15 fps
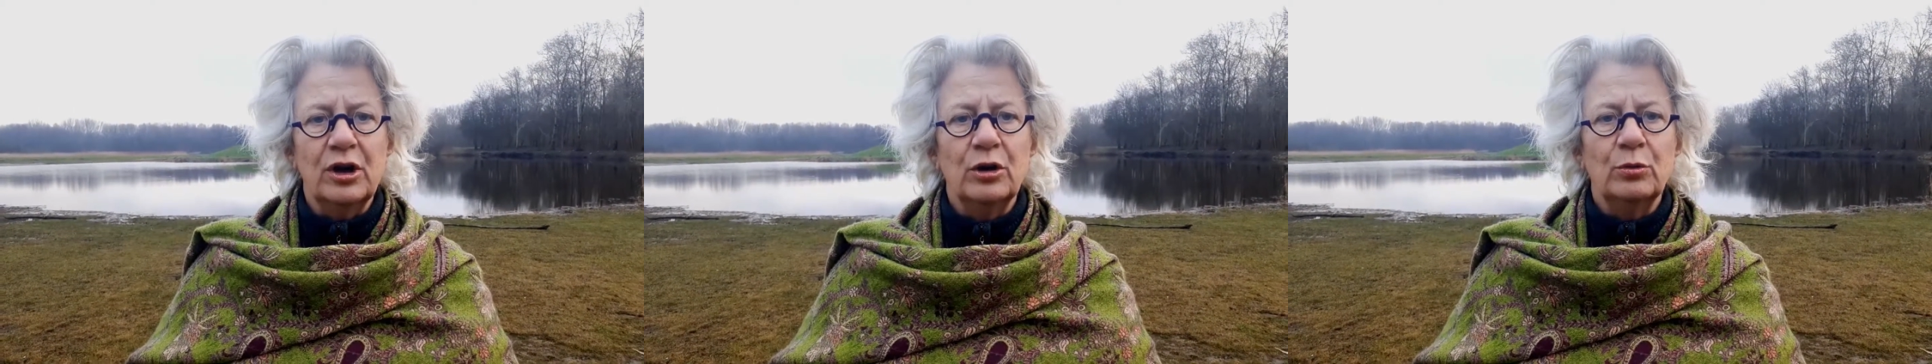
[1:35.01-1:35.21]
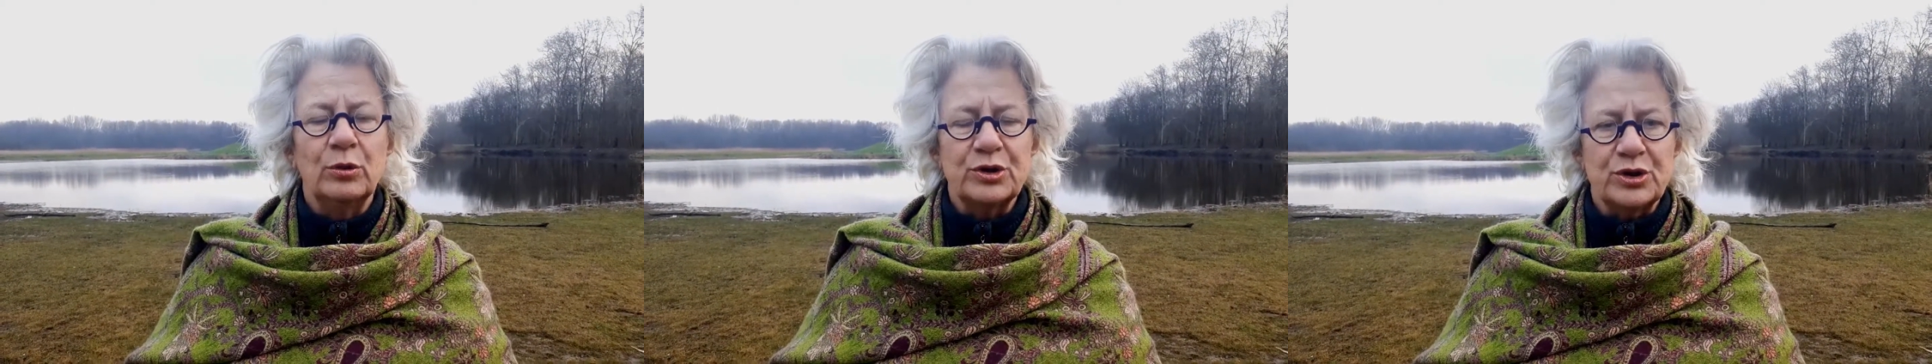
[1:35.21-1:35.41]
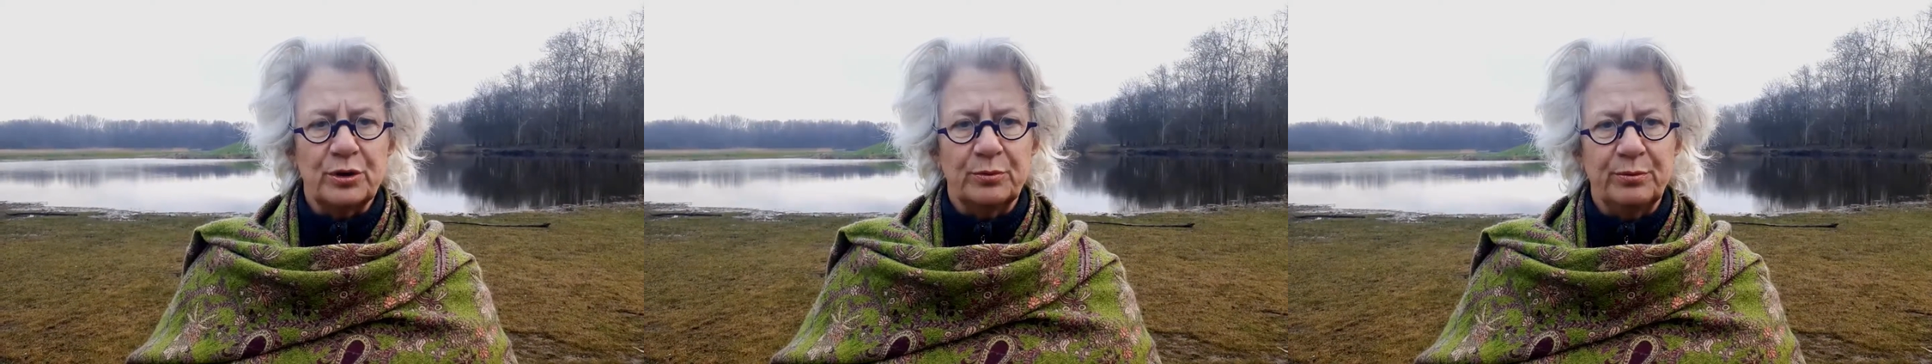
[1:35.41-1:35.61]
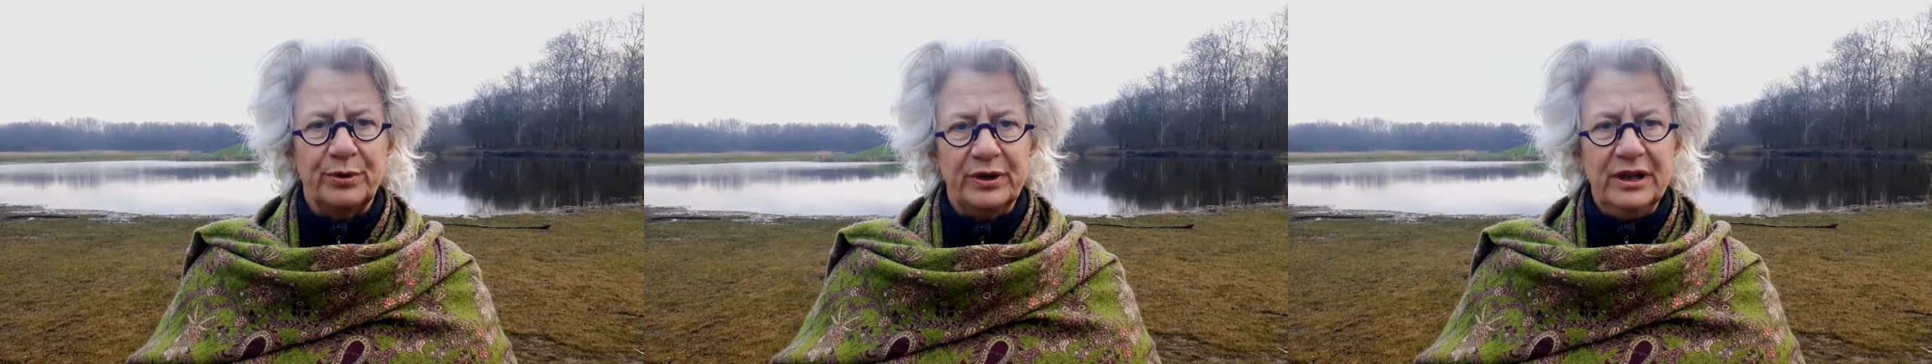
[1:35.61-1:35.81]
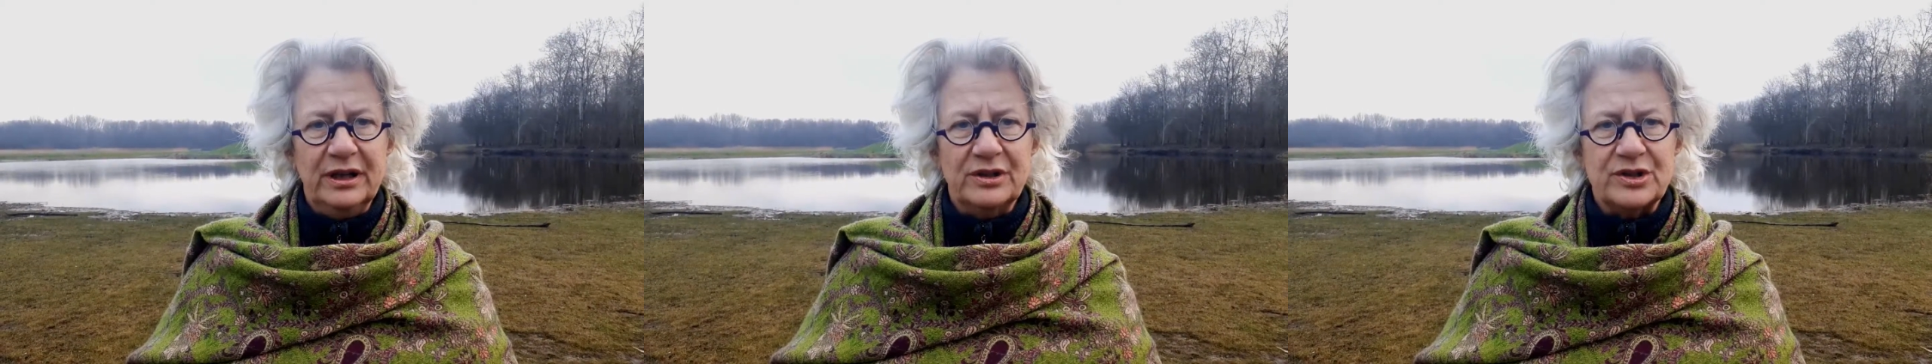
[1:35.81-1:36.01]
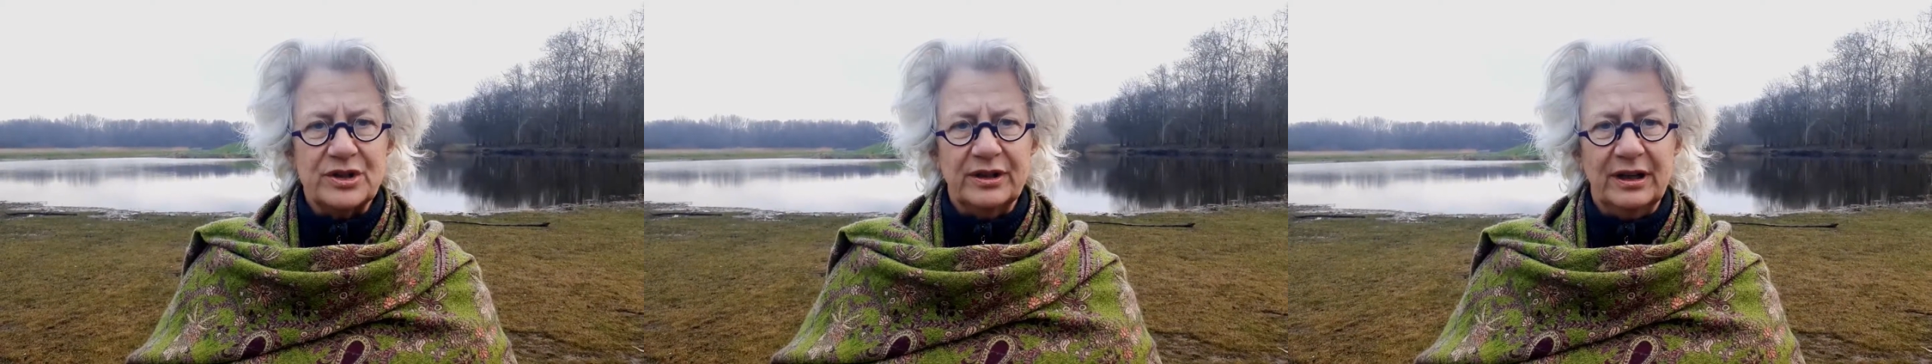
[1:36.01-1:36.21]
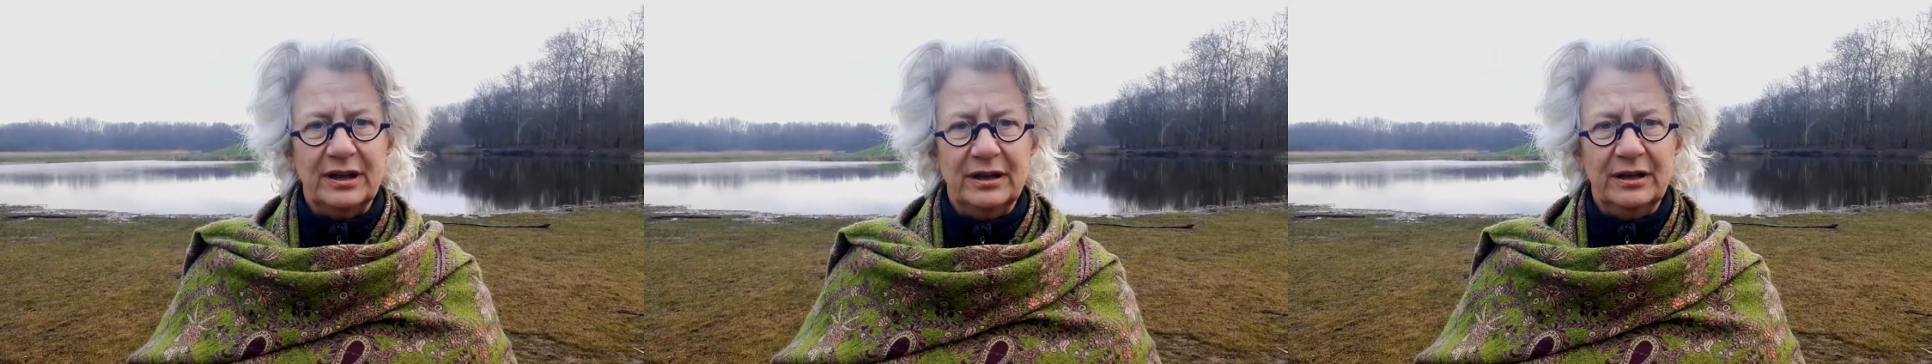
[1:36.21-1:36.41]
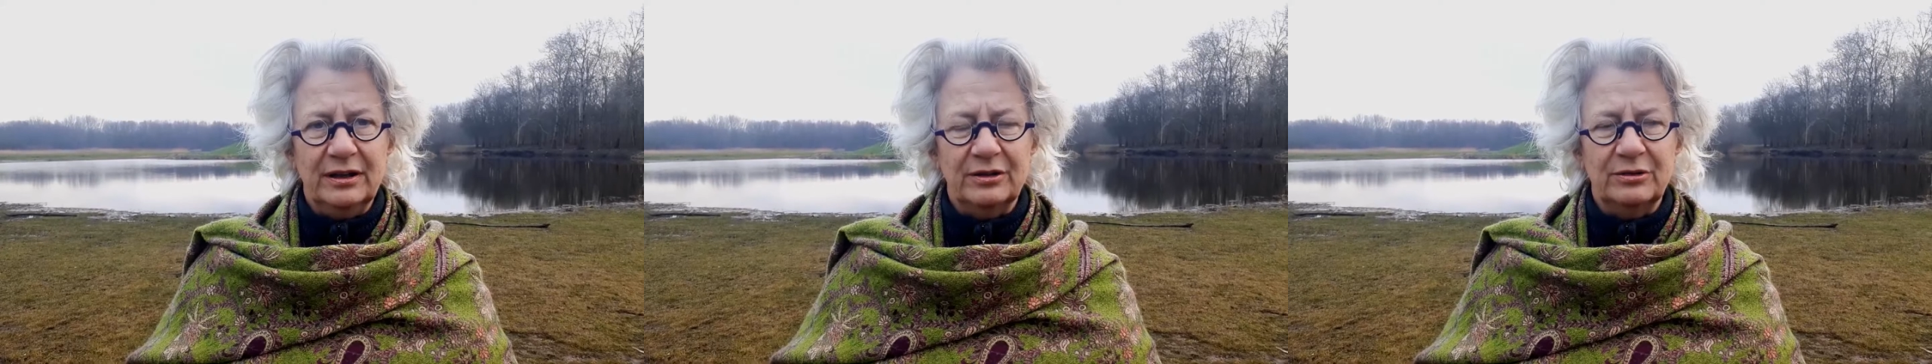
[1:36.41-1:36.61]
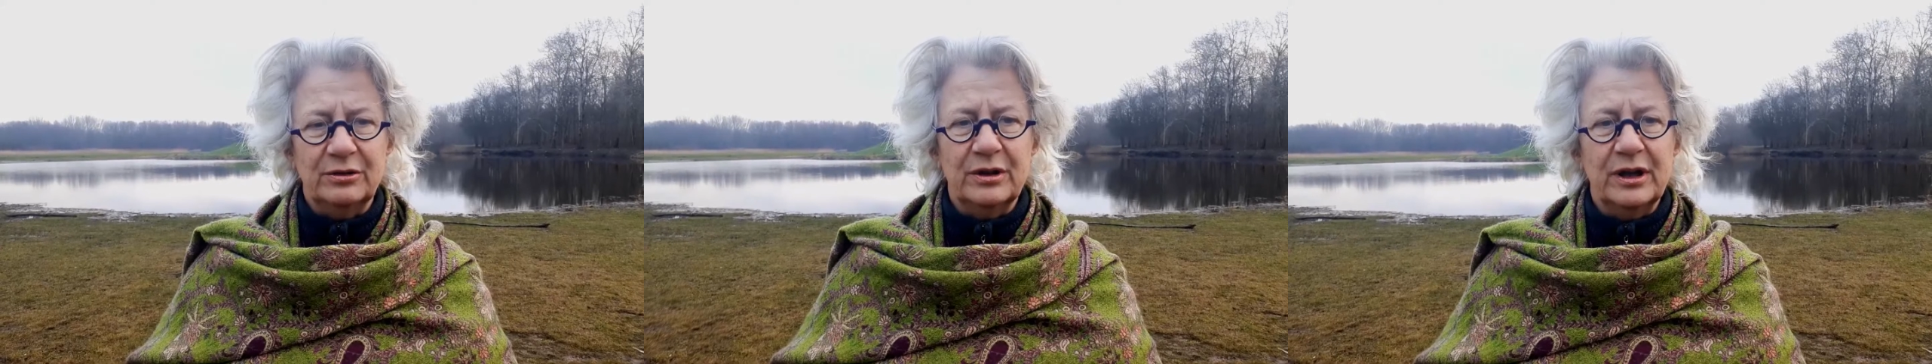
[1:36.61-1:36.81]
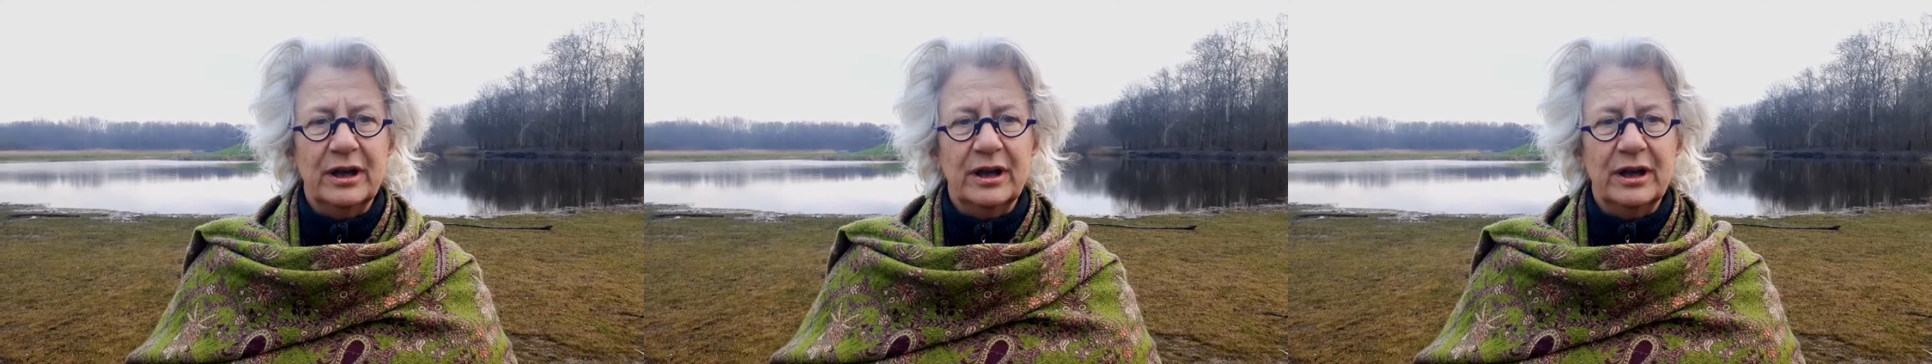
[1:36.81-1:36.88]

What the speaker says: what your body is telling you